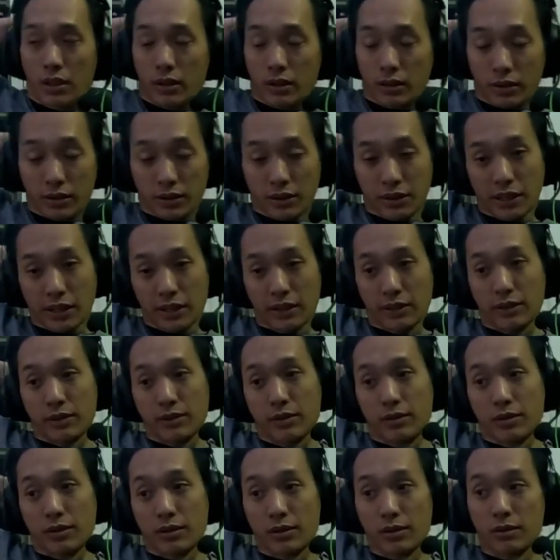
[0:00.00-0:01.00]
just
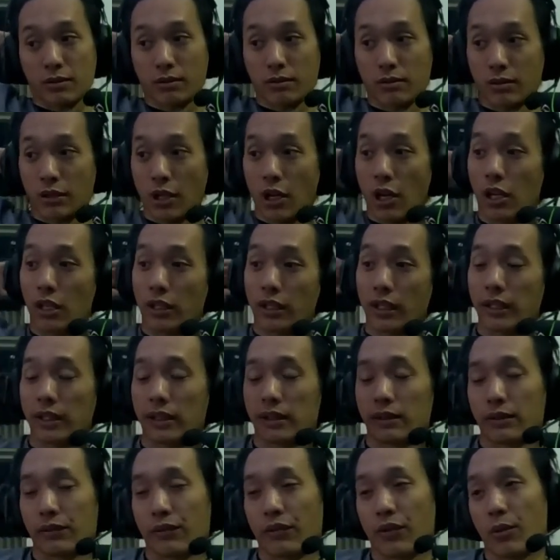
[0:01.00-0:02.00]
talking
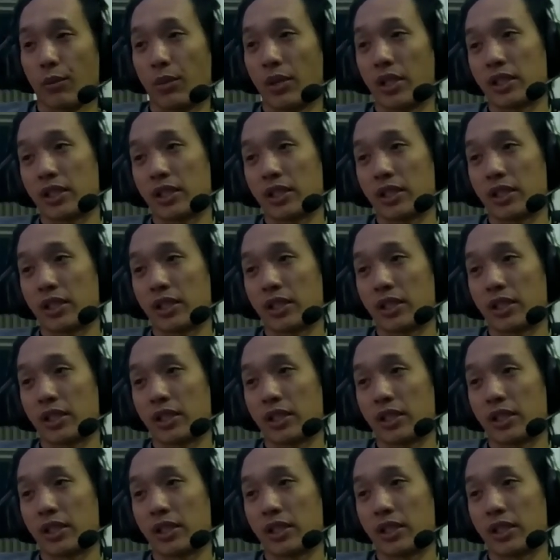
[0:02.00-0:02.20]
from his